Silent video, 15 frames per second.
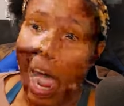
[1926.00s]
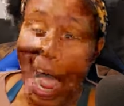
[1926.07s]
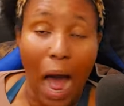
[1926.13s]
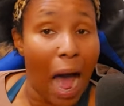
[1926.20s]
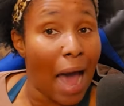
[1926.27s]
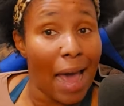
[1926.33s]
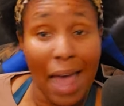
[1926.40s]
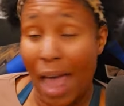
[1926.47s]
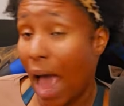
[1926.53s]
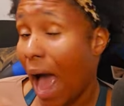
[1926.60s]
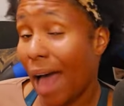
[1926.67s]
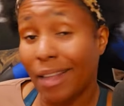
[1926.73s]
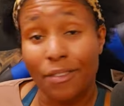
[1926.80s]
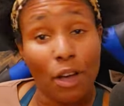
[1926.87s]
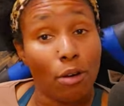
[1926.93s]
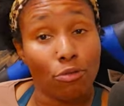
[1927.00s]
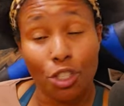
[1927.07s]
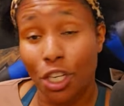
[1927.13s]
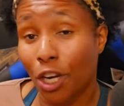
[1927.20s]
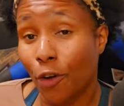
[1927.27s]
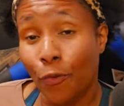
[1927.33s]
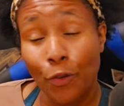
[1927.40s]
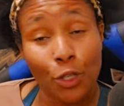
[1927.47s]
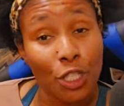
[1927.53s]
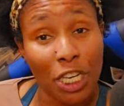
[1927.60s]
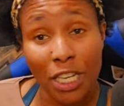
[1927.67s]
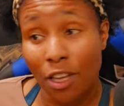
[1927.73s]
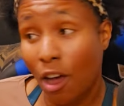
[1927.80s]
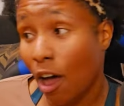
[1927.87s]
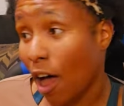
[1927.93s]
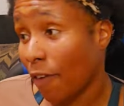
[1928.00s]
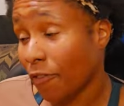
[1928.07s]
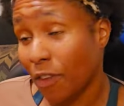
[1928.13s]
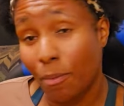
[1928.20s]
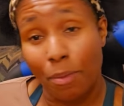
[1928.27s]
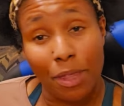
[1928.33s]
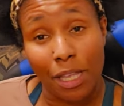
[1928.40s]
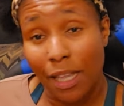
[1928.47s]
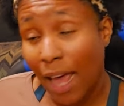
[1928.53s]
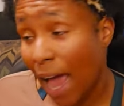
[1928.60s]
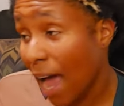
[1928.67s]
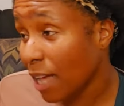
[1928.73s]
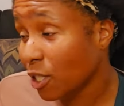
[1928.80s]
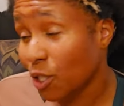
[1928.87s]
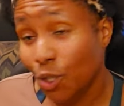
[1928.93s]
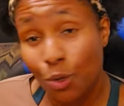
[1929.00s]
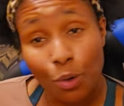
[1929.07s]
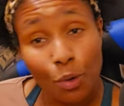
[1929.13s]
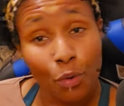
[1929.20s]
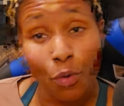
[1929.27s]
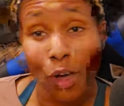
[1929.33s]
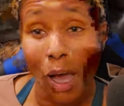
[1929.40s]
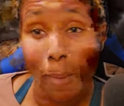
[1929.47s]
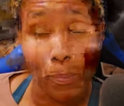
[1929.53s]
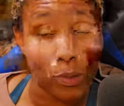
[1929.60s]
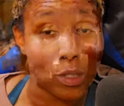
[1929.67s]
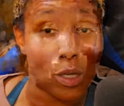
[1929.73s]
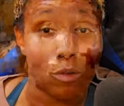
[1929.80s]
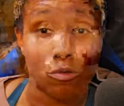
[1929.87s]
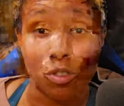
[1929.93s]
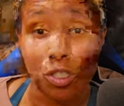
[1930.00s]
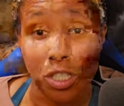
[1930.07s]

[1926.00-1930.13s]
I, I don't cheer for Gina often, but the last two or three episodes,